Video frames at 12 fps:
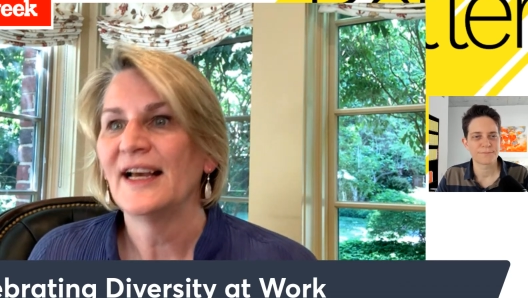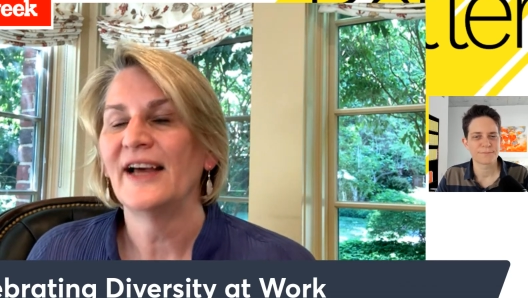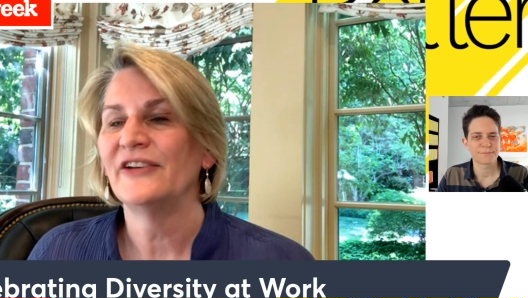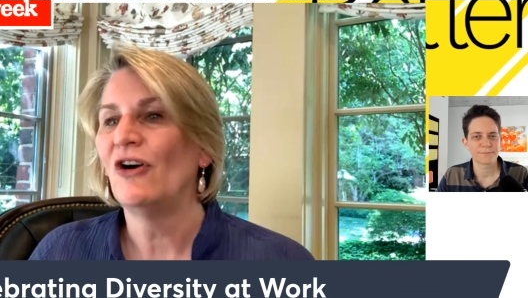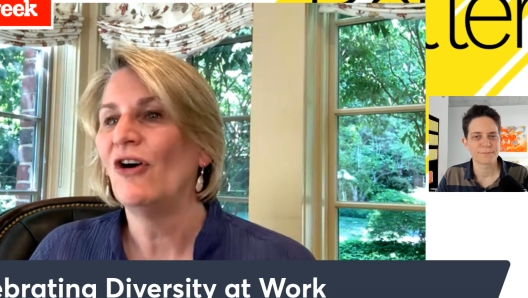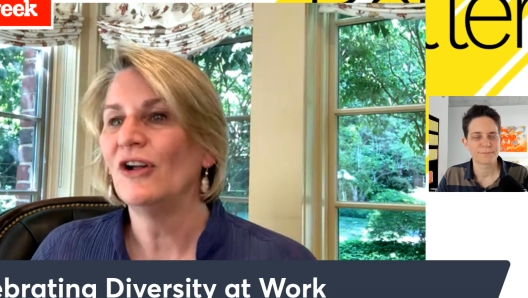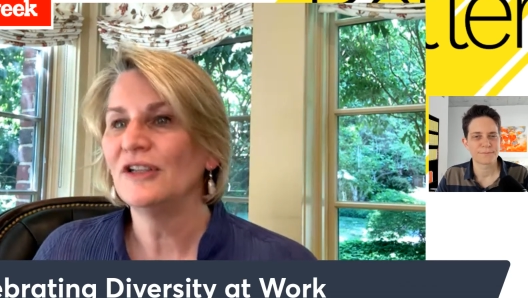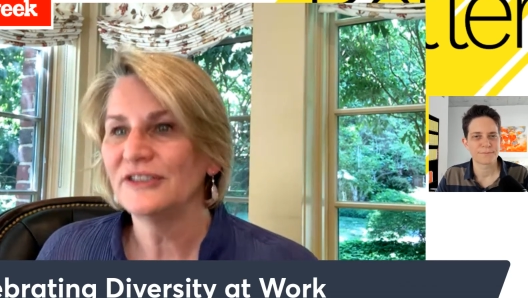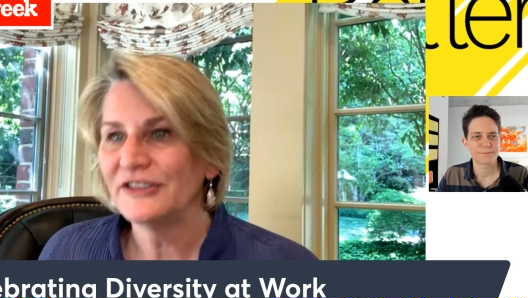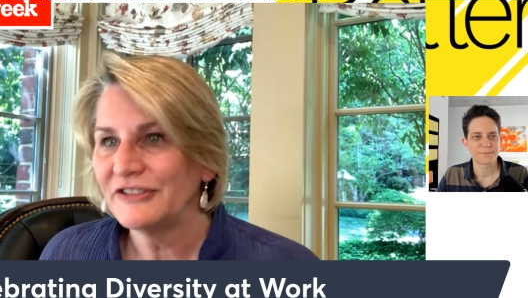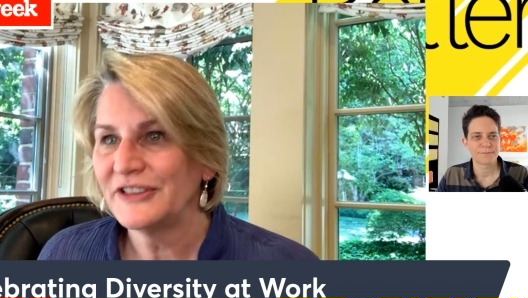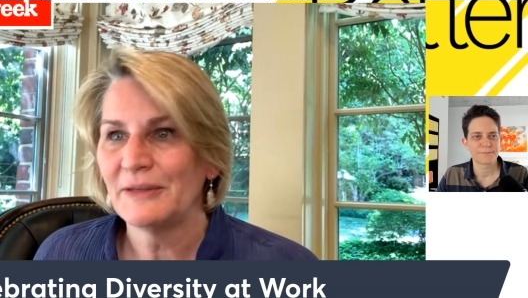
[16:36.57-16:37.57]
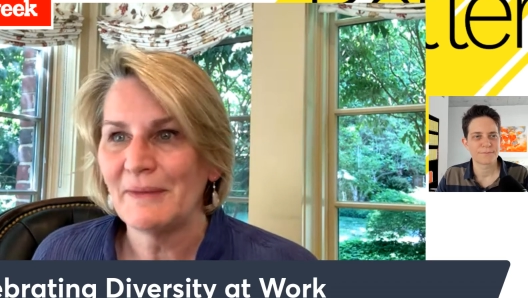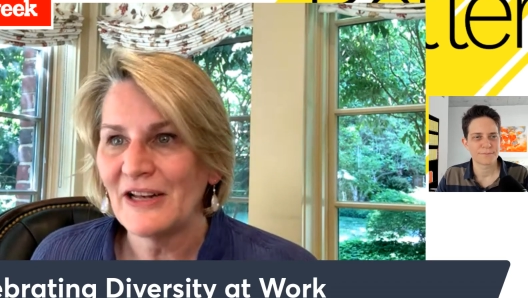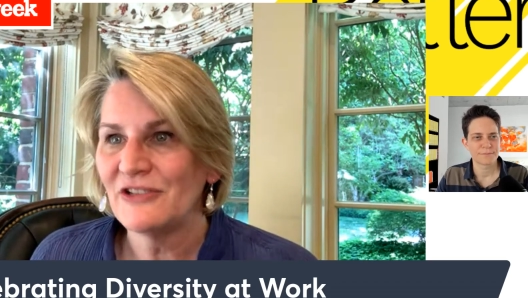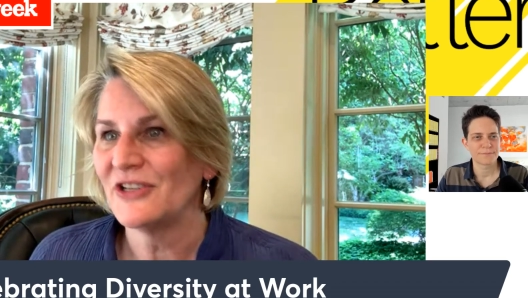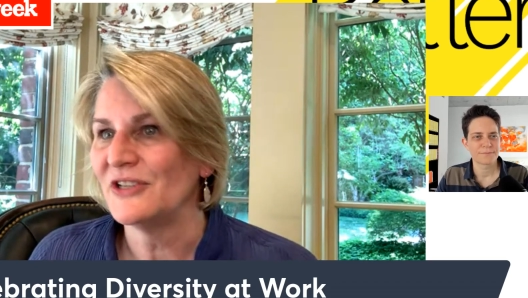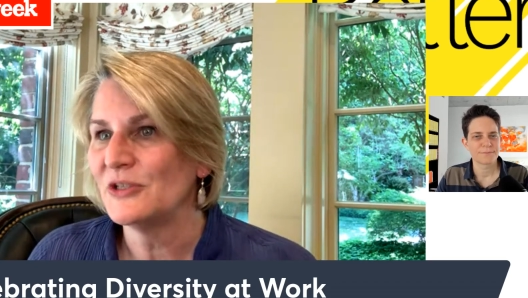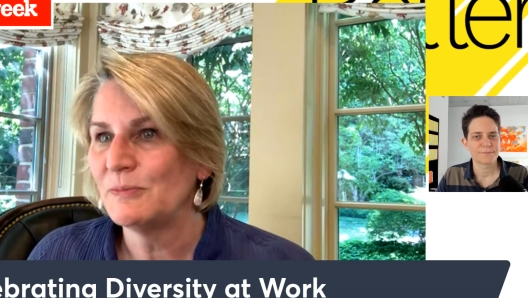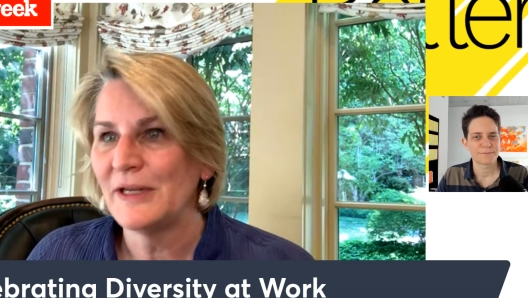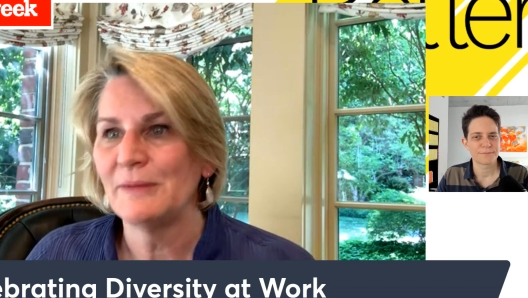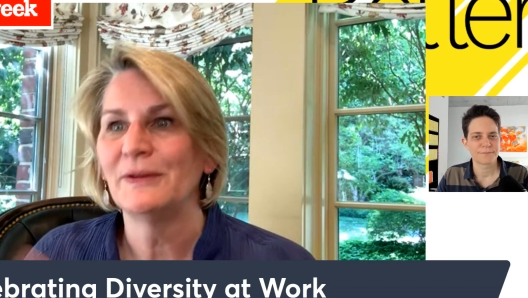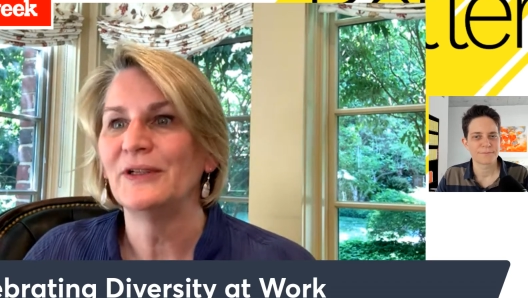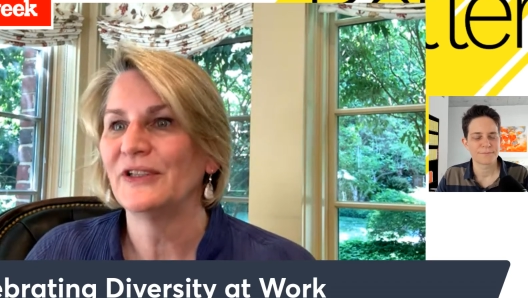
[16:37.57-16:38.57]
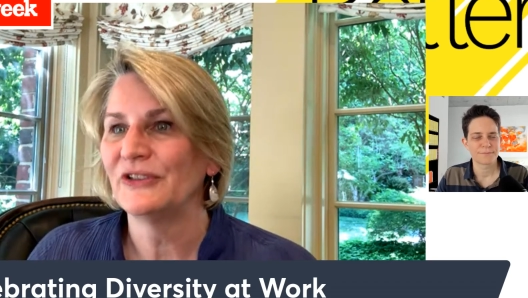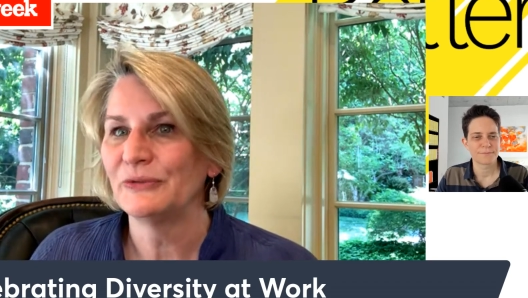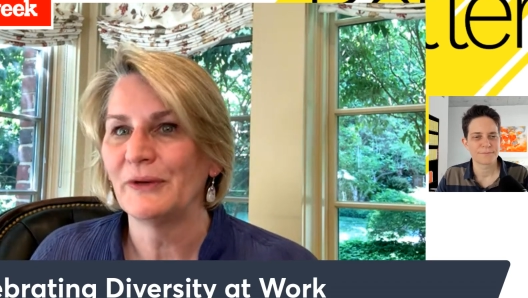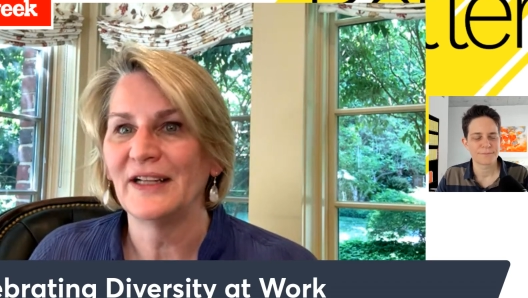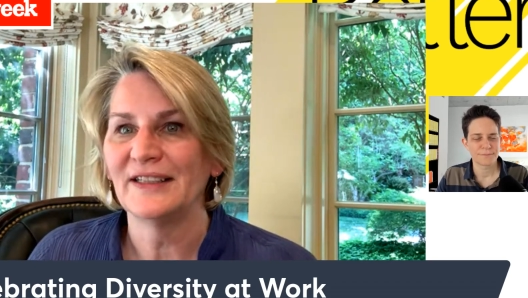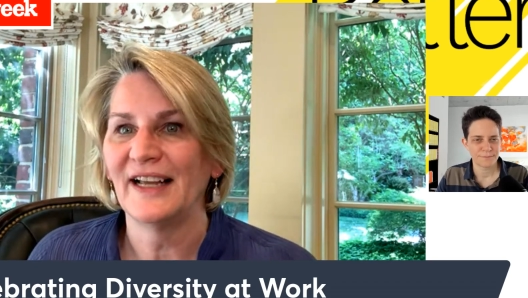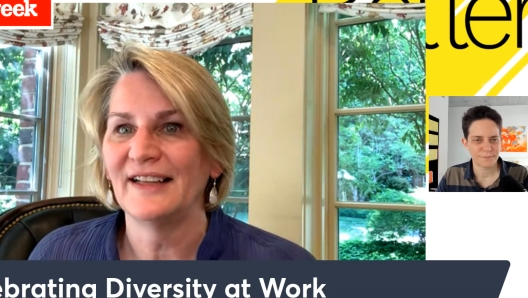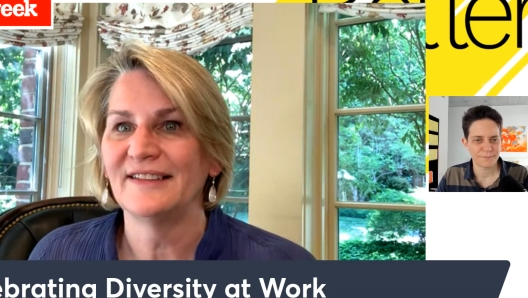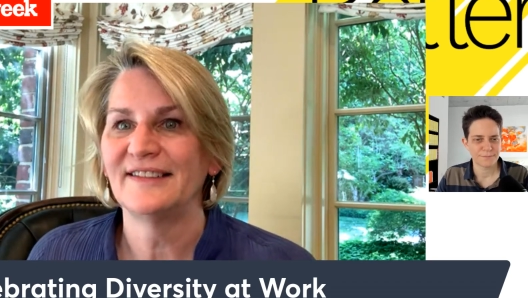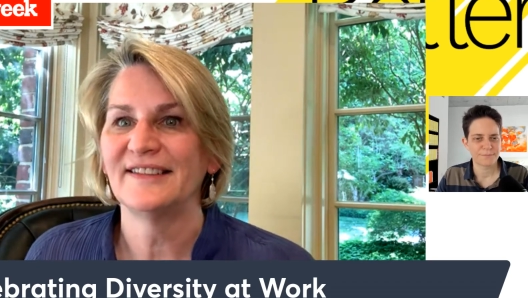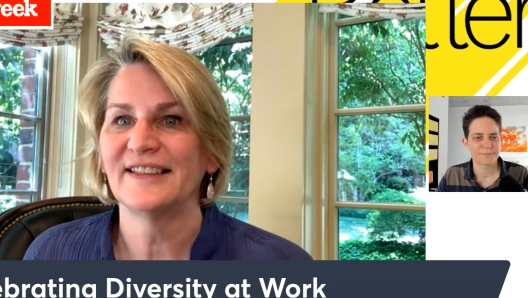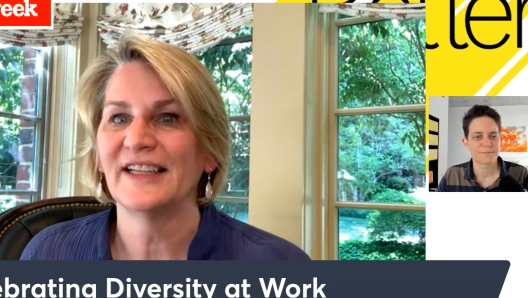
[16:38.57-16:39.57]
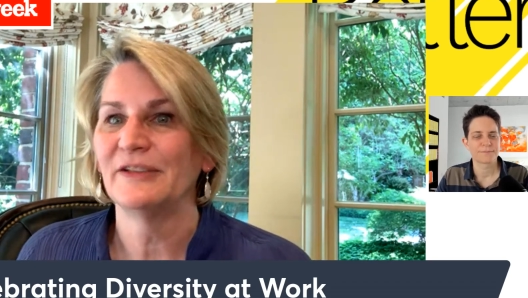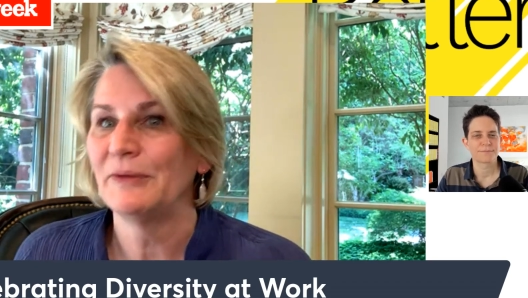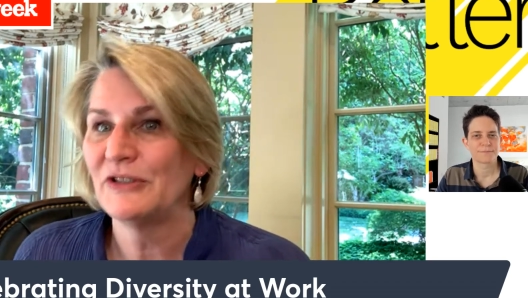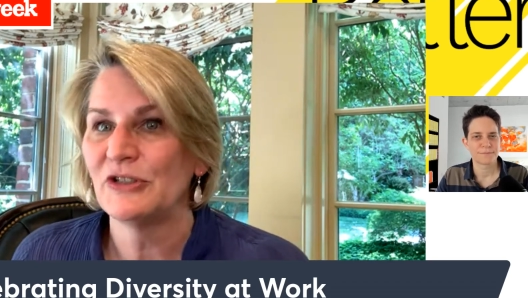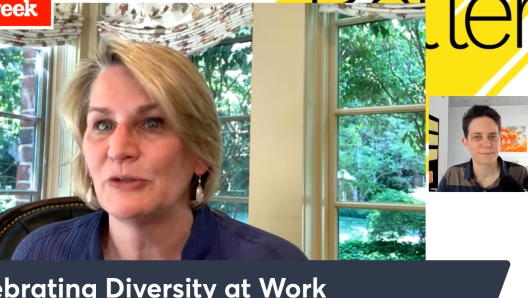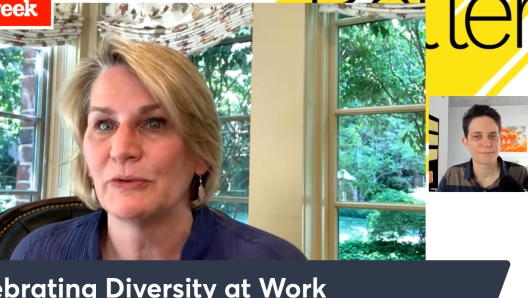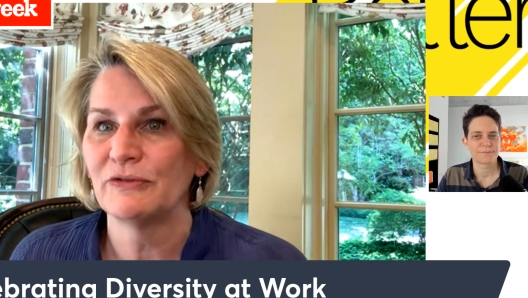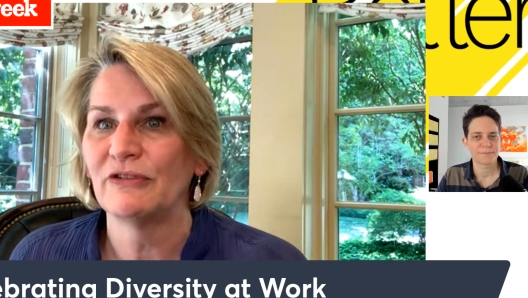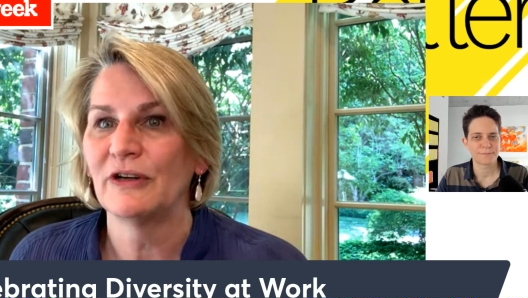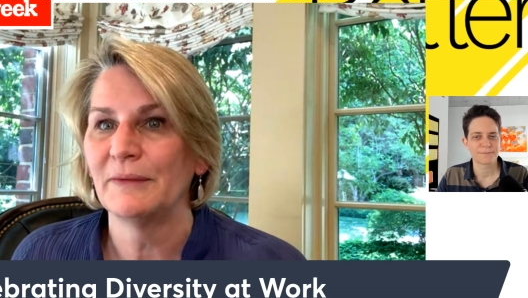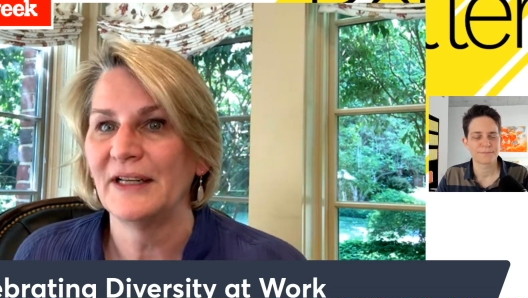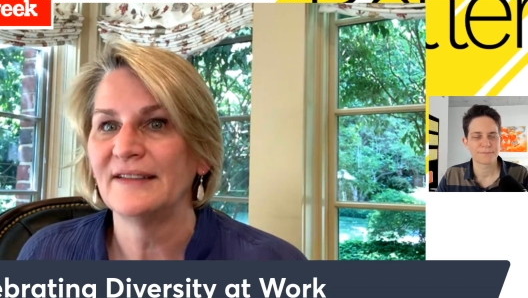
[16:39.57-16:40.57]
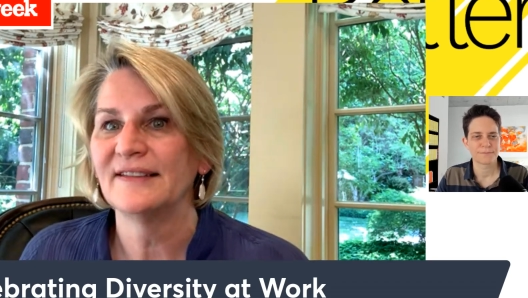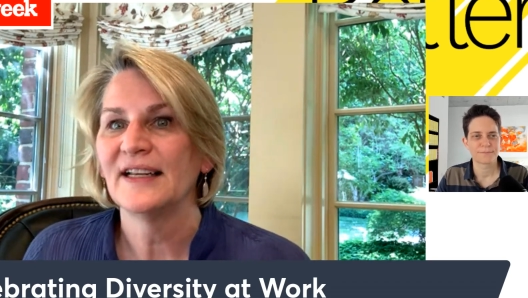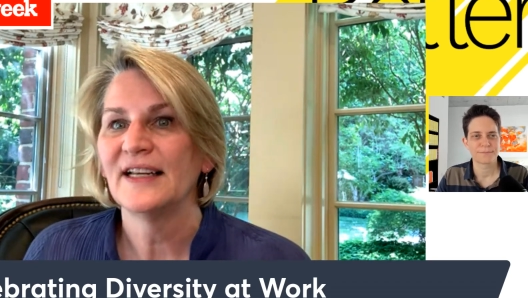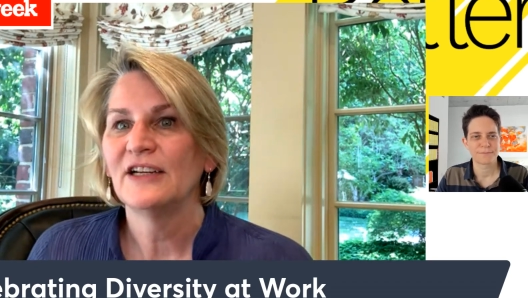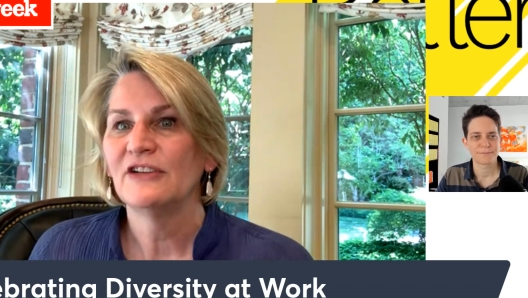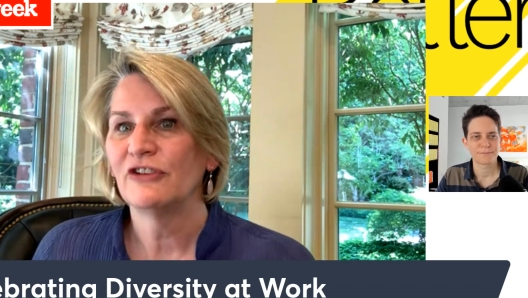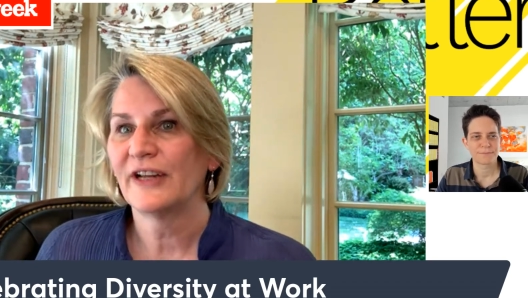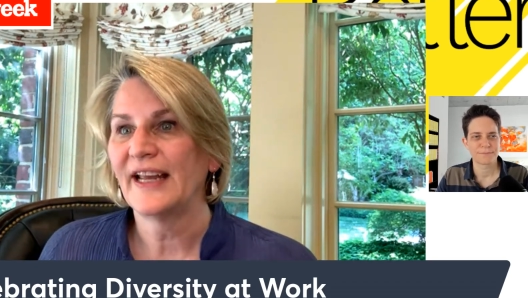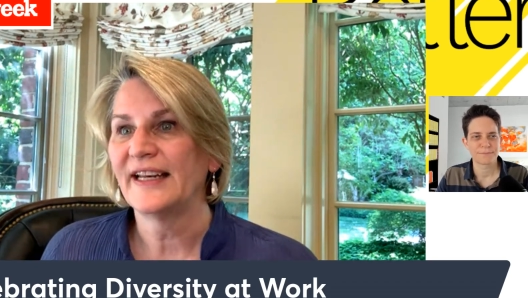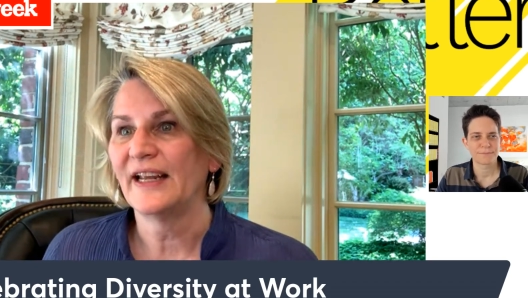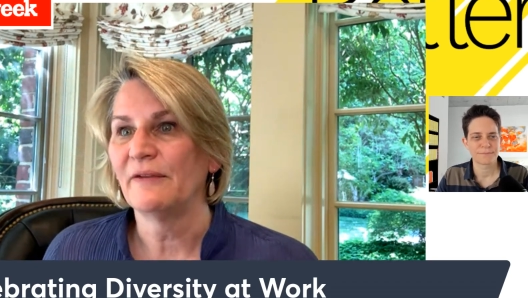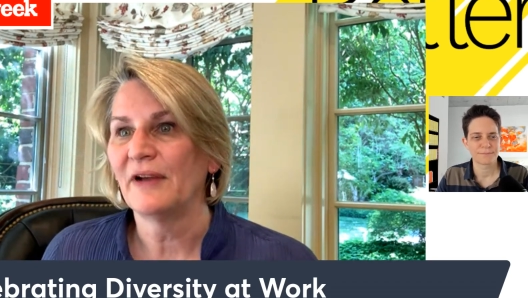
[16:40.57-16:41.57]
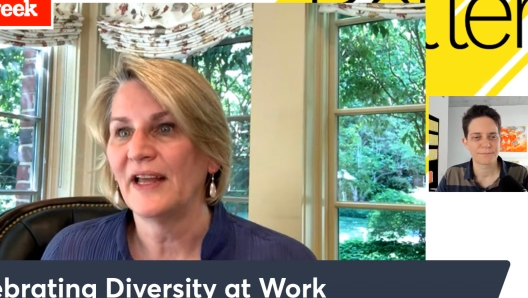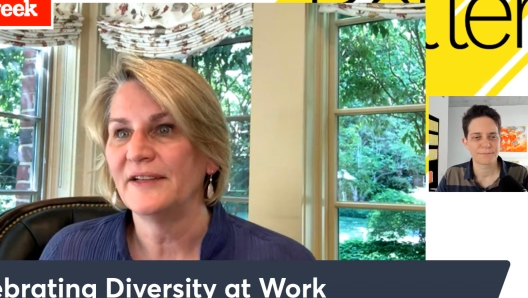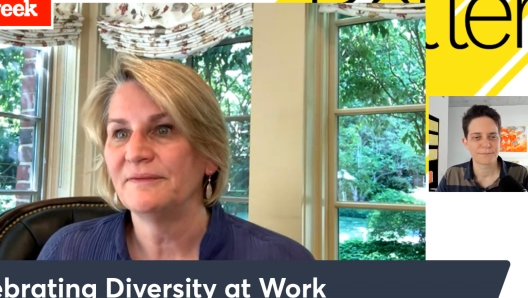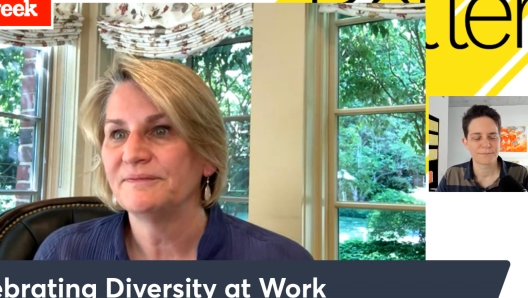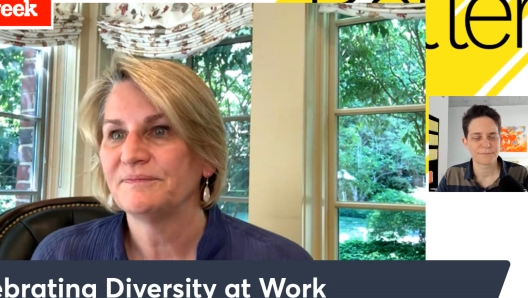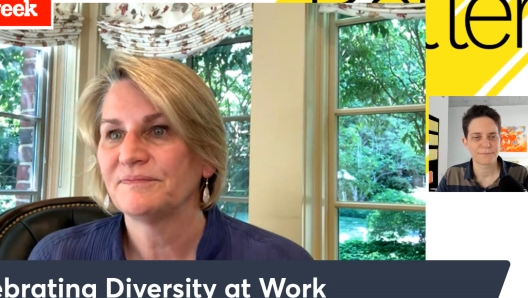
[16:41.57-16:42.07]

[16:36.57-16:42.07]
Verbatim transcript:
Speaker 1: on all different dimensions people as well as kind of business performance for getting it right.